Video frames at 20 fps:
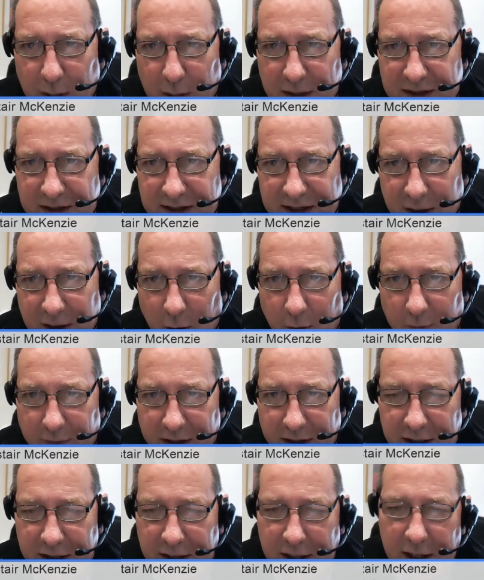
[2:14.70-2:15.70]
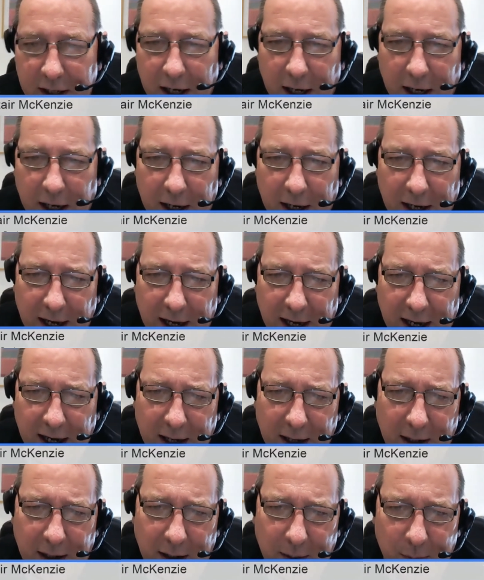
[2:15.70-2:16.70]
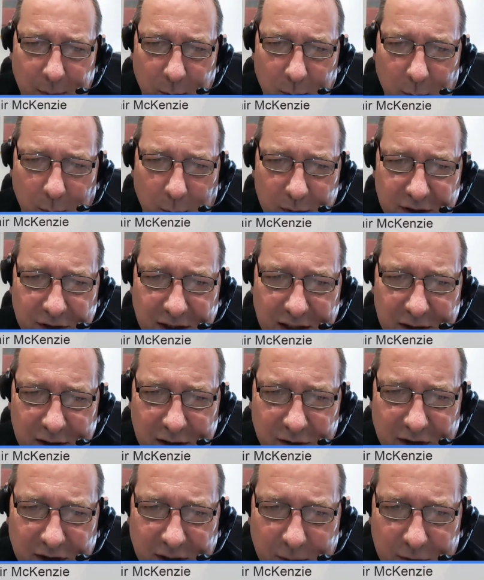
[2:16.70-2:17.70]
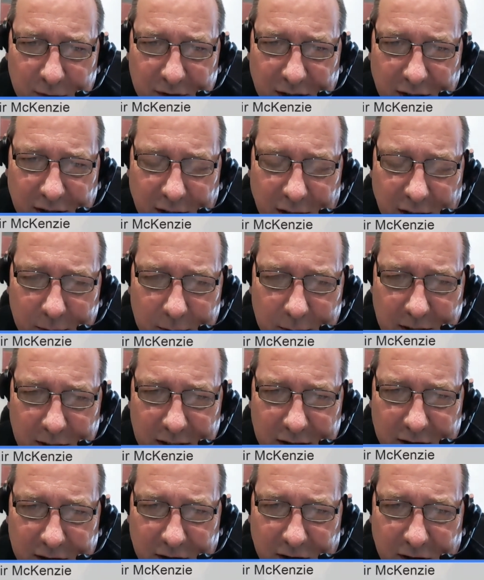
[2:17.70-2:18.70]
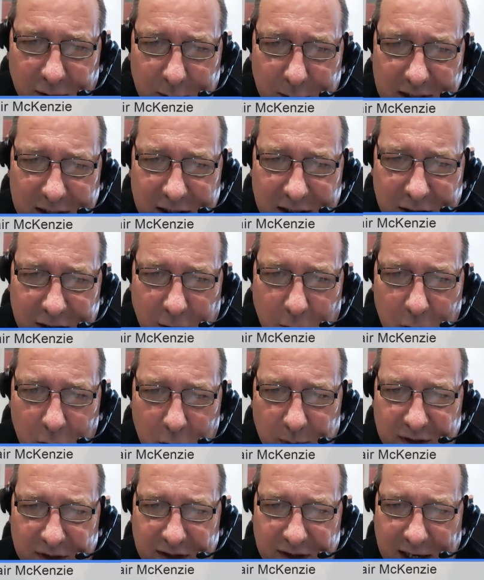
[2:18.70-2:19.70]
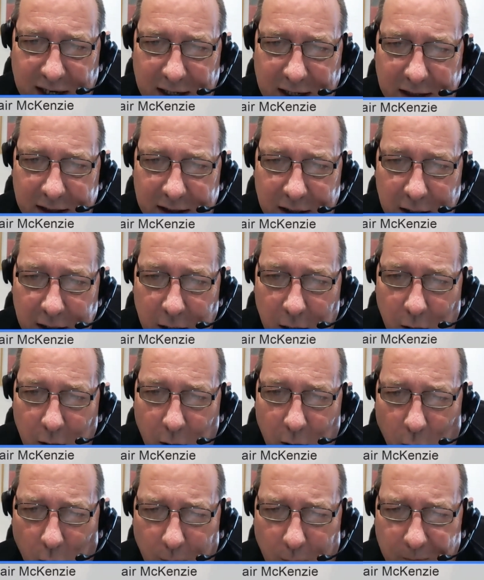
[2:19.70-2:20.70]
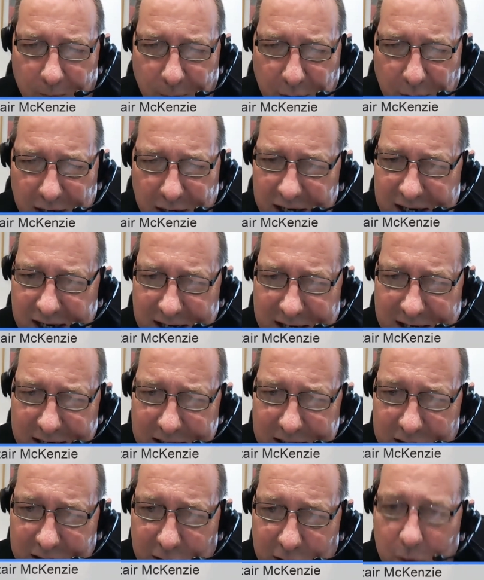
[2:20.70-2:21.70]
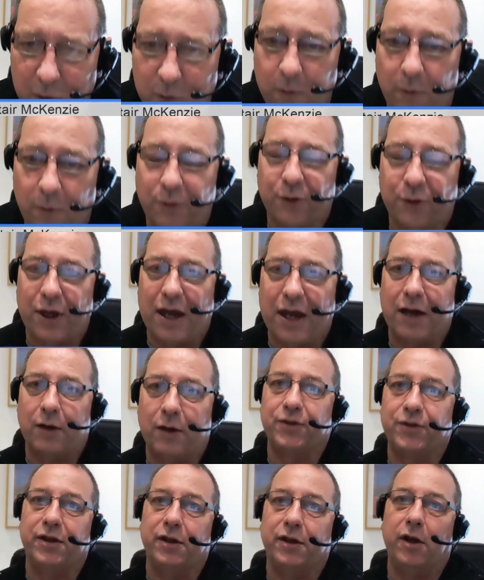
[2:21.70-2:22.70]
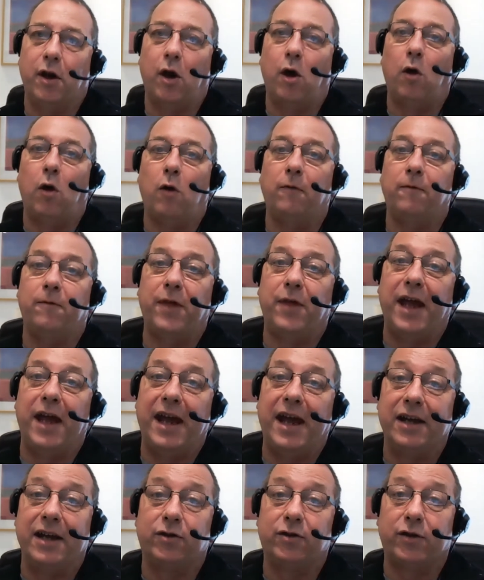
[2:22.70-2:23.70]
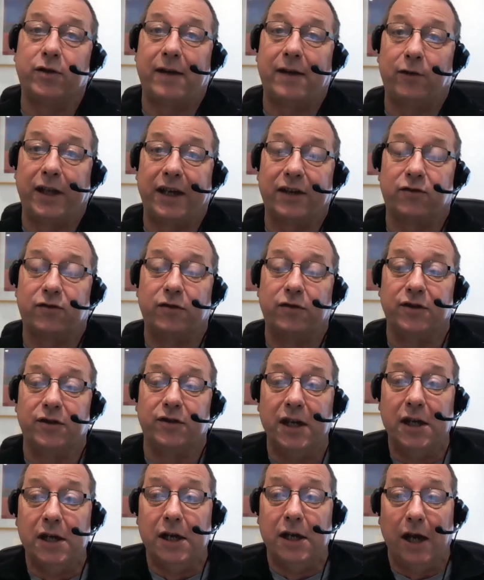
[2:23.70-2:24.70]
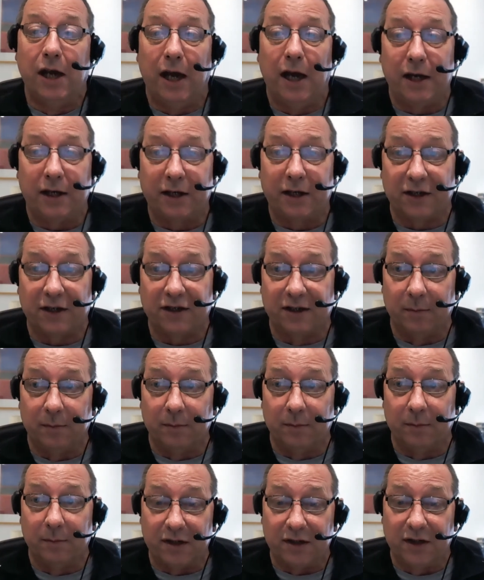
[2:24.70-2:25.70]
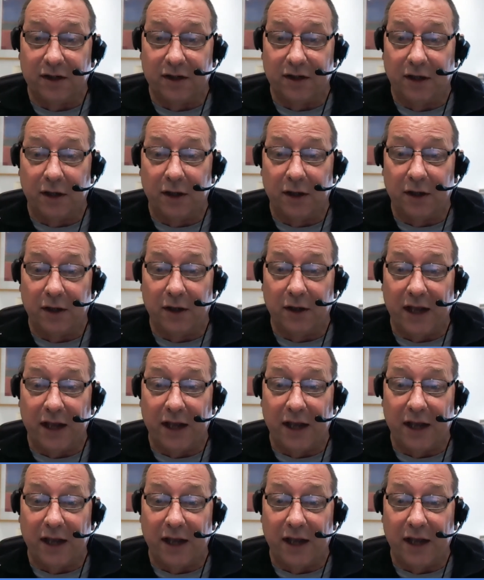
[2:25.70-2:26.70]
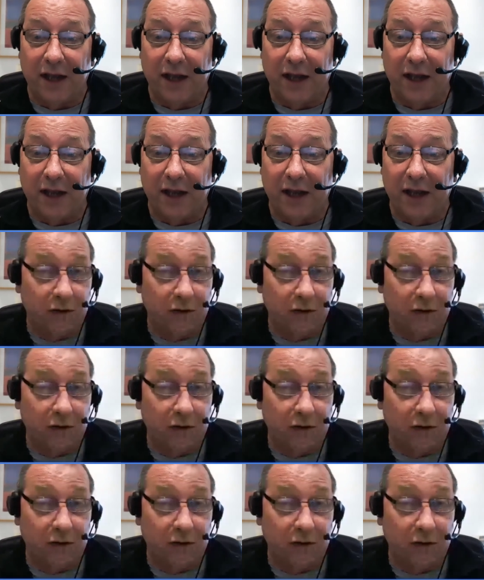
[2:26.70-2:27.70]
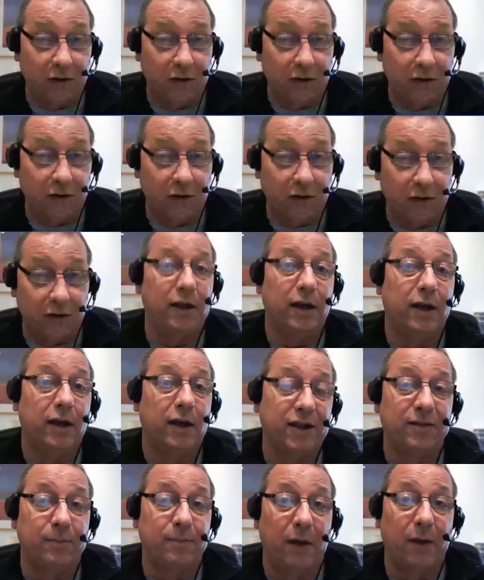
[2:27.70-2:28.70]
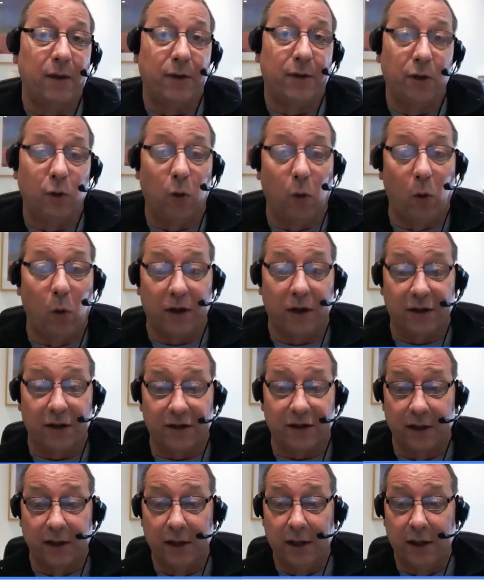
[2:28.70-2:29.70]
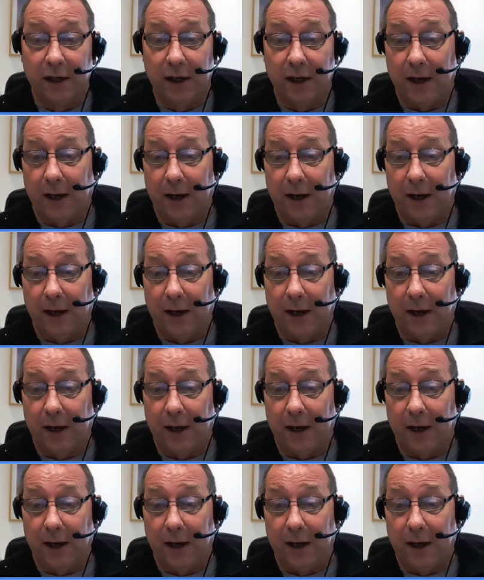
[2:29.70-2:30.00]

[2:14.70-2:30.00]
précis of it. But what was interesting was that only 22% of the 2,000 of their Travel Extras customers that they polled just now in this month in August